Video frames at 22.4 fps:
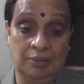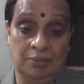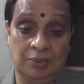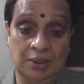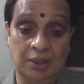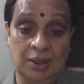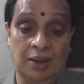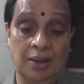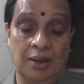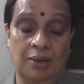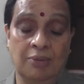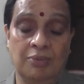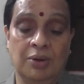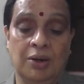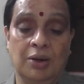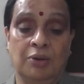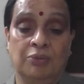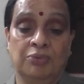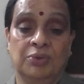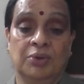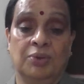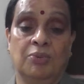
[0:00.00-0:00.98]
the lava
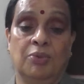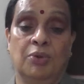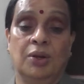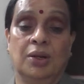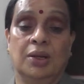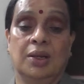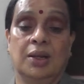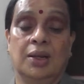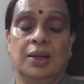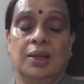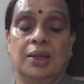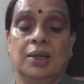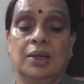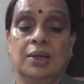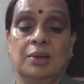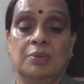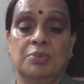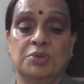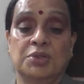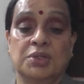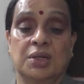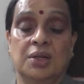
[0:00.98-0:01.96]
of the volcanic
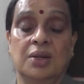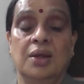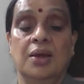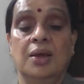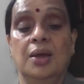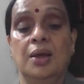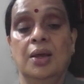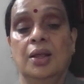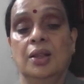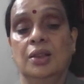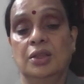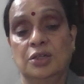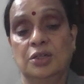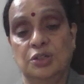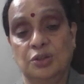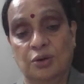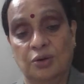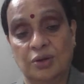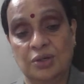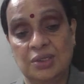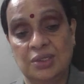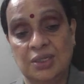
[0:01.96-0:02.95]
eruption. The
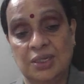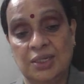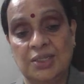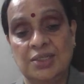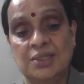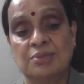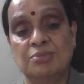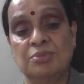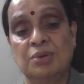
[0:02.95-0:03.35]
dog dies,